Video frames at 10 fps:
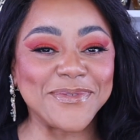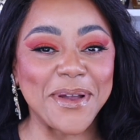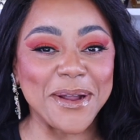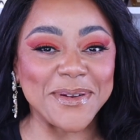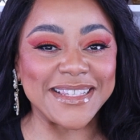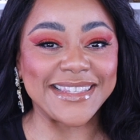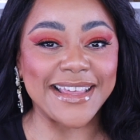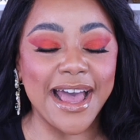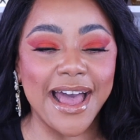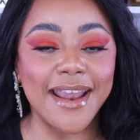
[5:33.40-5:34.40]
fragrance
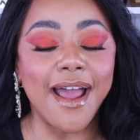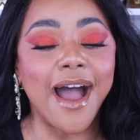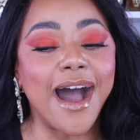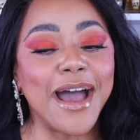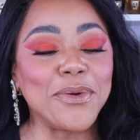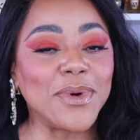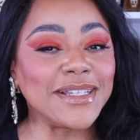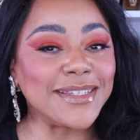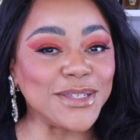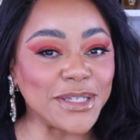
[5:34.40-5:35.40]
that I
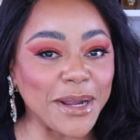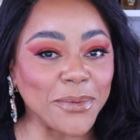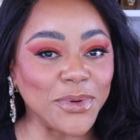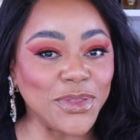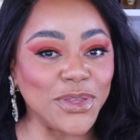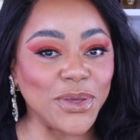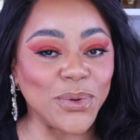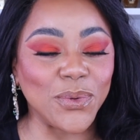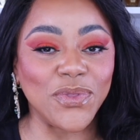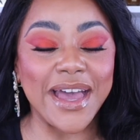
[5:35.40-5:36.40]
want to share with
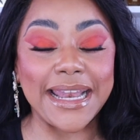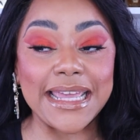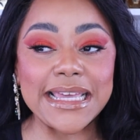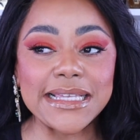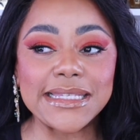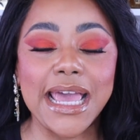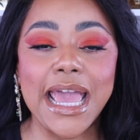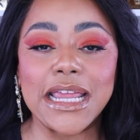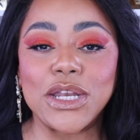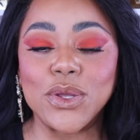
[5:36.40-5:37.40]
you that is
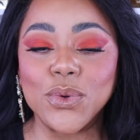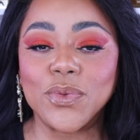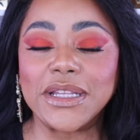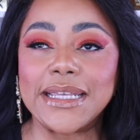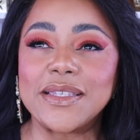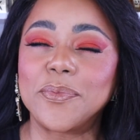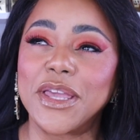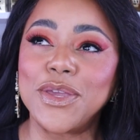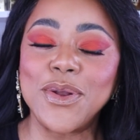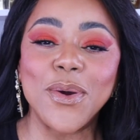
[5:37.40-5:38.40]
a new release,
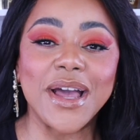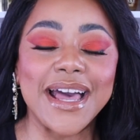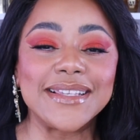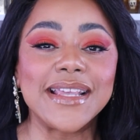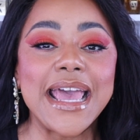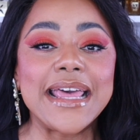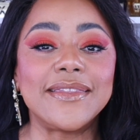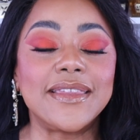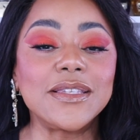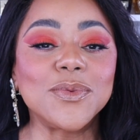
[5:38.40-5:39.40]
but you know, guys,
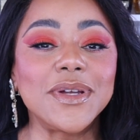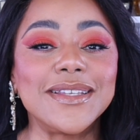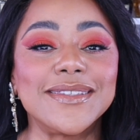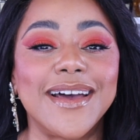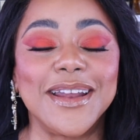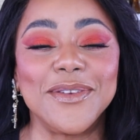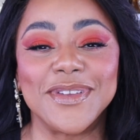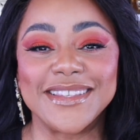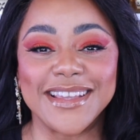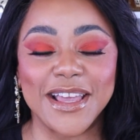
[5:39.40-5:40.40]
this one is not
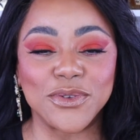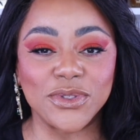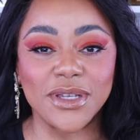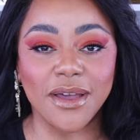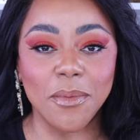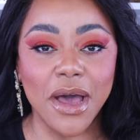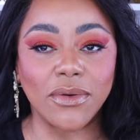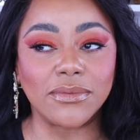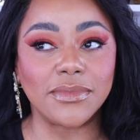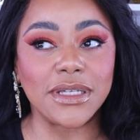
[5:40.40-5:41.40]
even scheduled to come
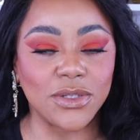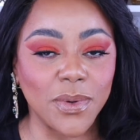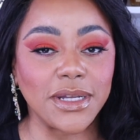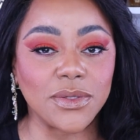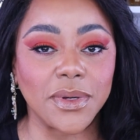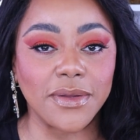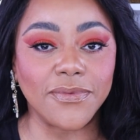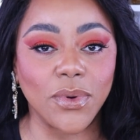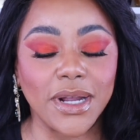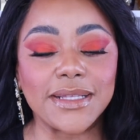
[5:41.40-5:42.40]
out in
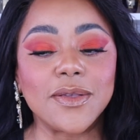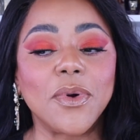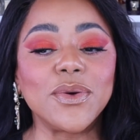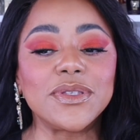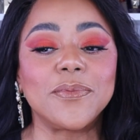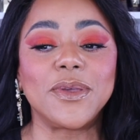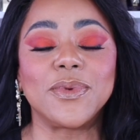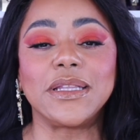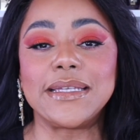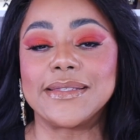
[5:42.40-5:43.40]
2024. It's supposed to be
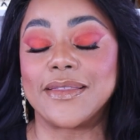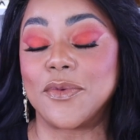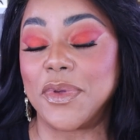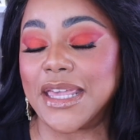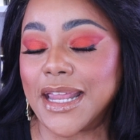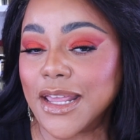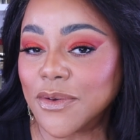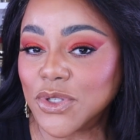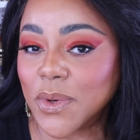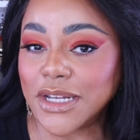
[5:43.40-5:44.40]
released at the beginning
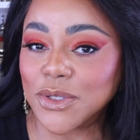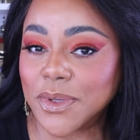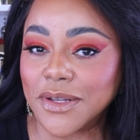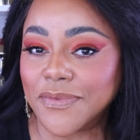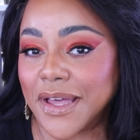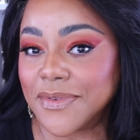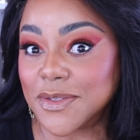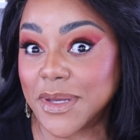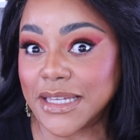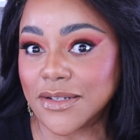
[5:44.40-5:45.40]
of 2025
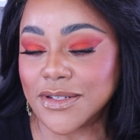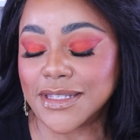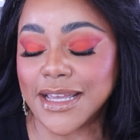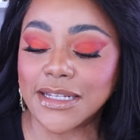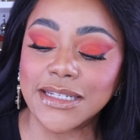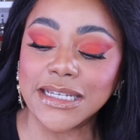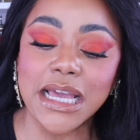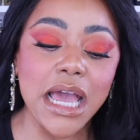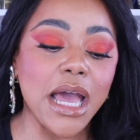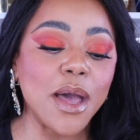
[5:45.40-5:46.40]
is my understanding,
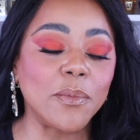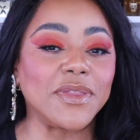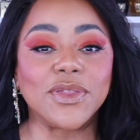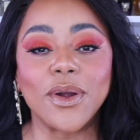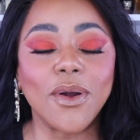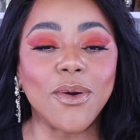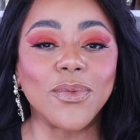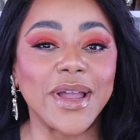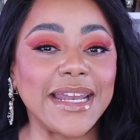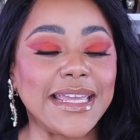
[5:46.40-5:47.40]
but they're
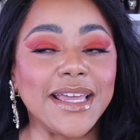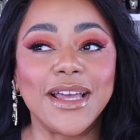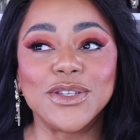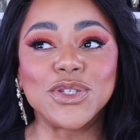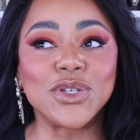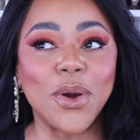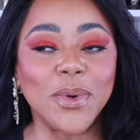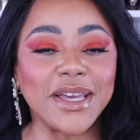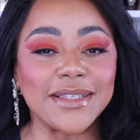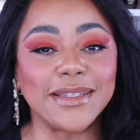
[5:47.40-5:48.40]
already
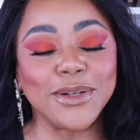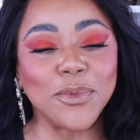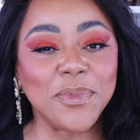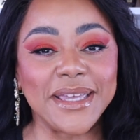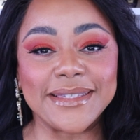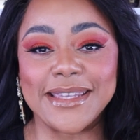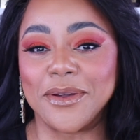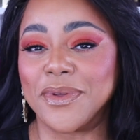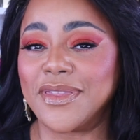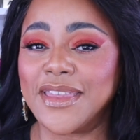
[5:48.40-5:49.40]
showing us little peeks
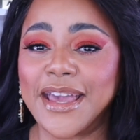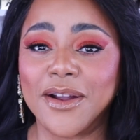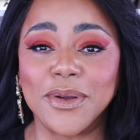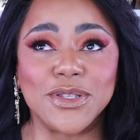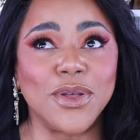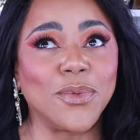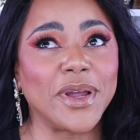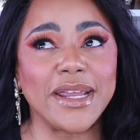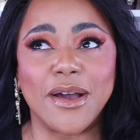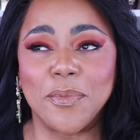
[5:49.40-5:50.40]
here and there. It's
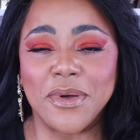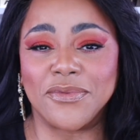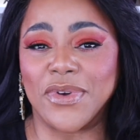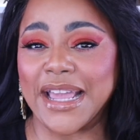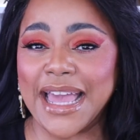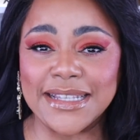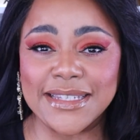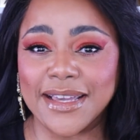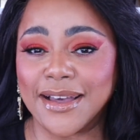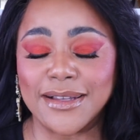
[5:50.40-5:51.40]
already up on
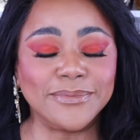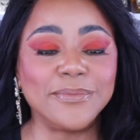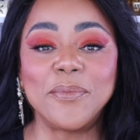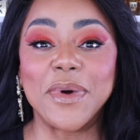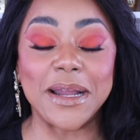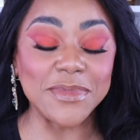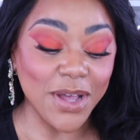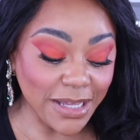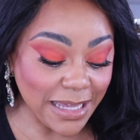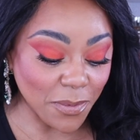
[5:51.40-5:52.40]
Fragrantica, but I'm
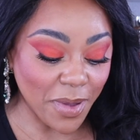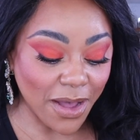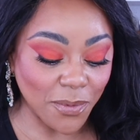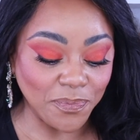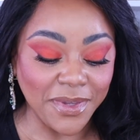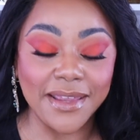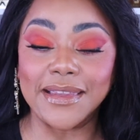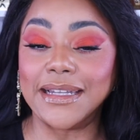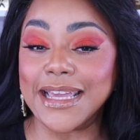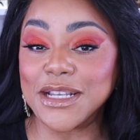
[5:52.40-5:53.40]
talking about
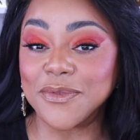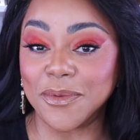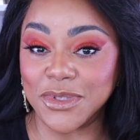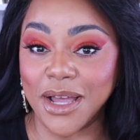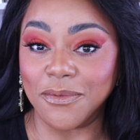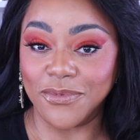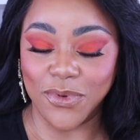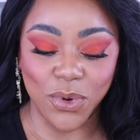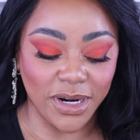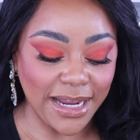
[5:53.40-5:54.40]
the latest from Tom
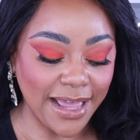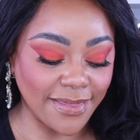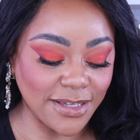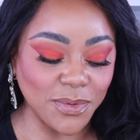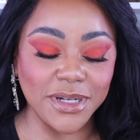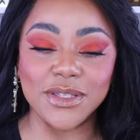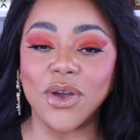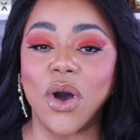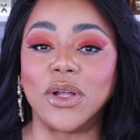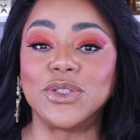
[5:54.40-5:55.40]
Ford, and this one is
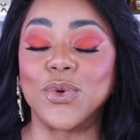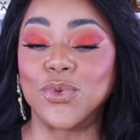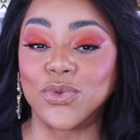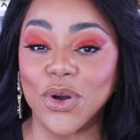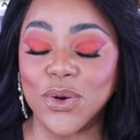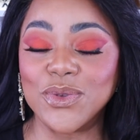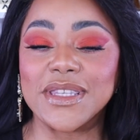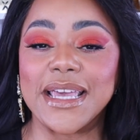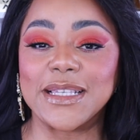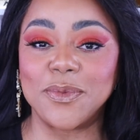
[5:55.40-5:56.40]
called
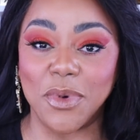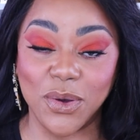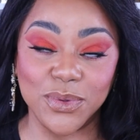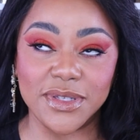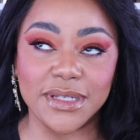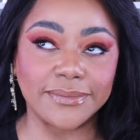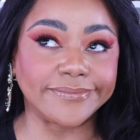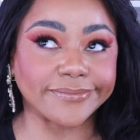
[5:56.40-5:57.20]
Rose Exposed.